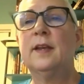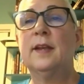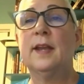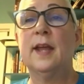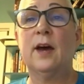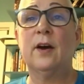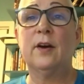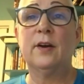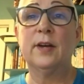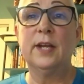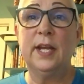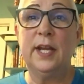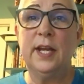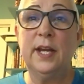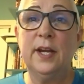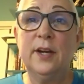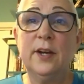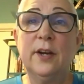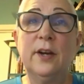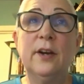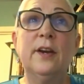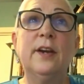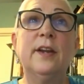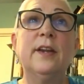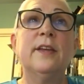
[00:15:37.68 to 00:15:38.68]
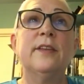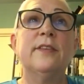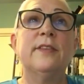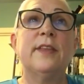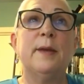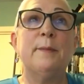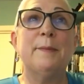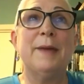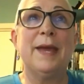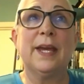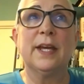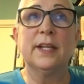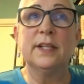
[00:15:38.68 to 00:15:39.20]
Now, here
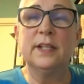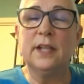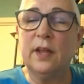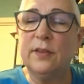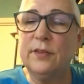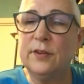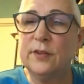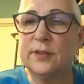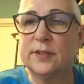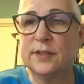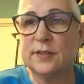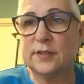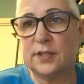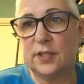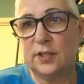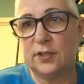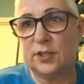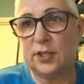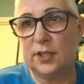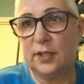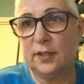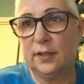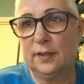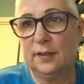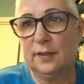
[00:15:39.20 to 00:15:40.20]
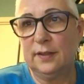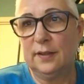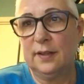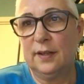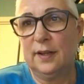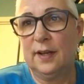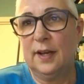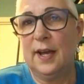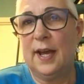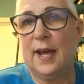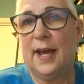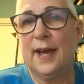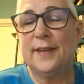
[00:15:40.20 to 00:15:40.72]
they make another decision.
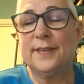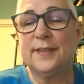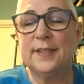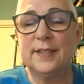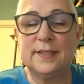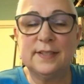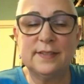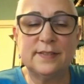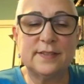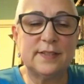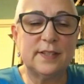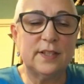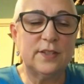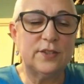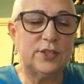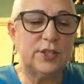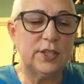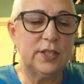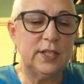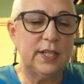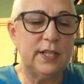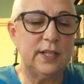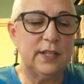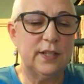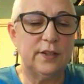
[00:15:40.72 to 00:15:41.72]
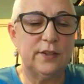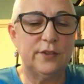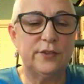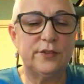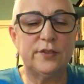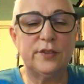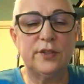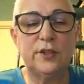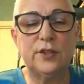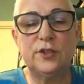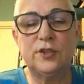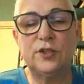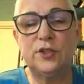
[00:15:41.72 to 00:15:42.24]
And the decision
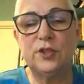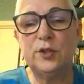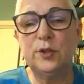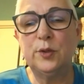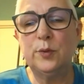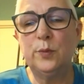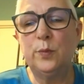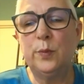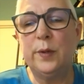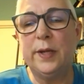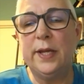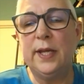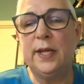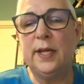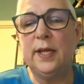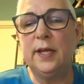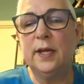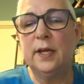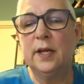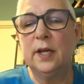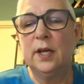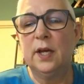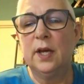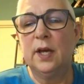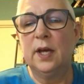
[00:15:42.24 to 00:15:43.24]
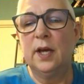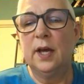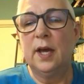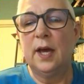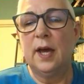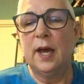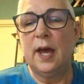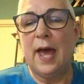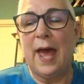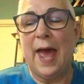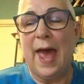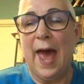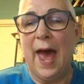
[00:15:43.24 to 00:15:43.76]
is, do we
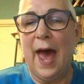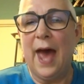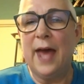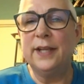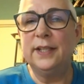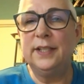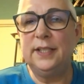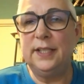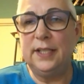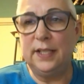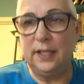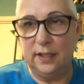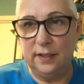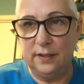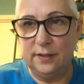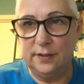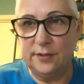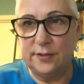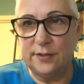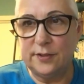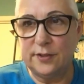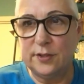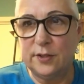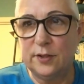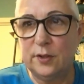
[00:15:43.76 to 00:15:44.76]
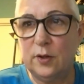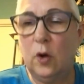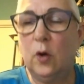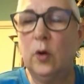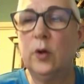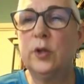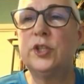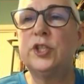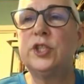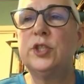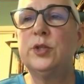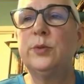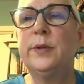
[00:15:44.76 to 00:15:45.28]
add yeast
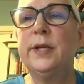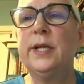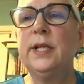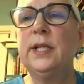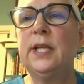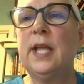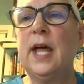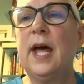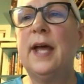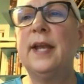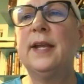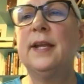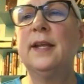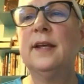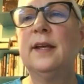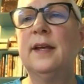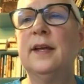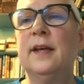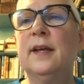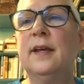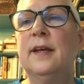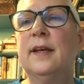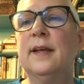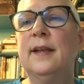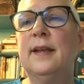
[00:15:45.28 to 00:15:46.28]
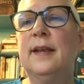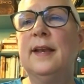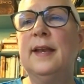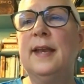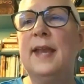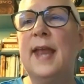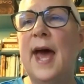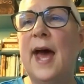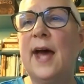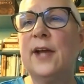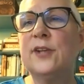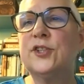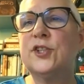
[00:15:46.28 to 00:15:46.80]
or do we let
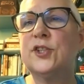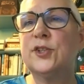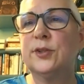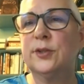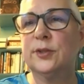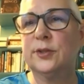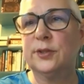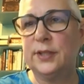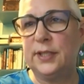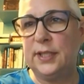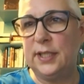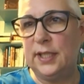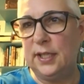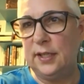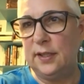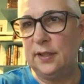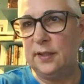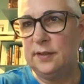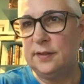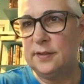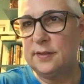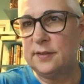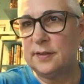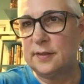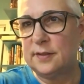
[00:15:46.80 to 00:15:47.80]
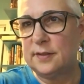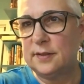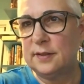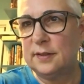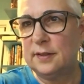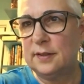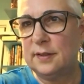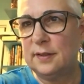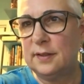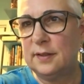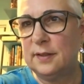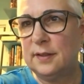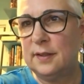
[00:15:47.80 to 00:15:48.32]
natural yeast
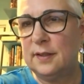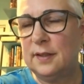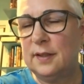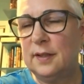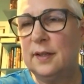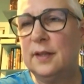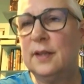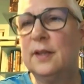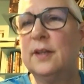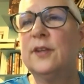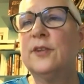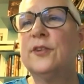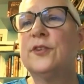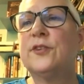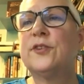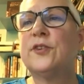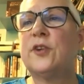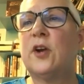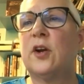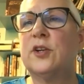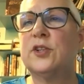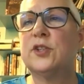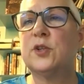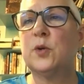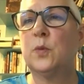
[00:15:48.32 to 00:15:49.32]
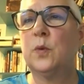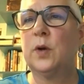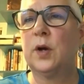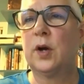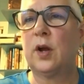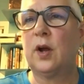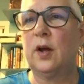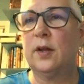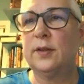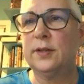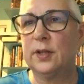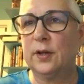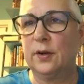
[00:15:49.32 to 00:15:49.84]
start to
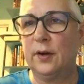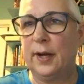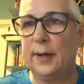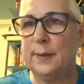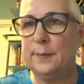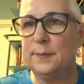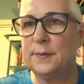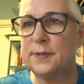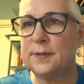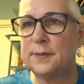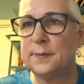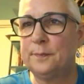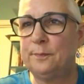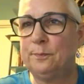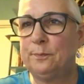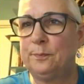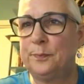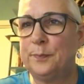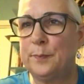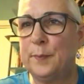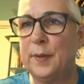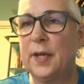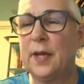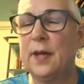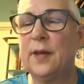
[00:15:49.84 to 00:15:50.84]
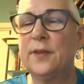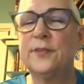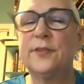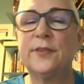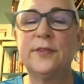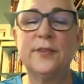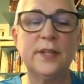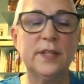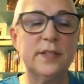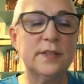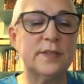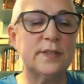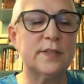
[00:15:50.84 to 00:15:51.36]
work on the grapes?
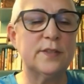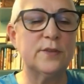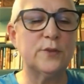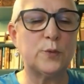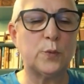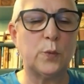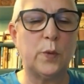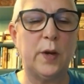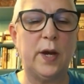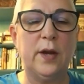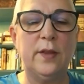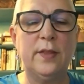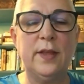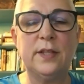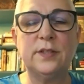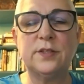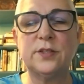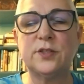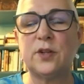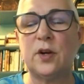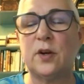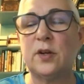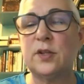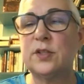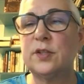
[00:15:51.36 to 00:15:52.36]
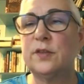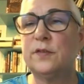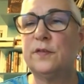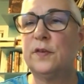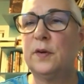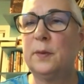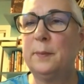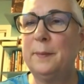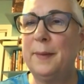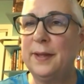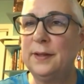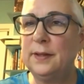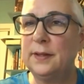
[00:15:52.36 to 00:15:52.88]
Because this is where they start to
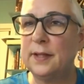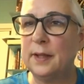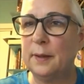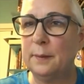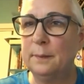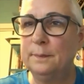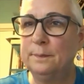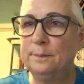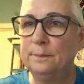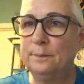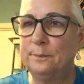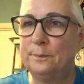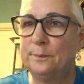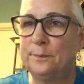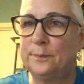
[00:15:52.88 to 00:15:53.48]
ferment them.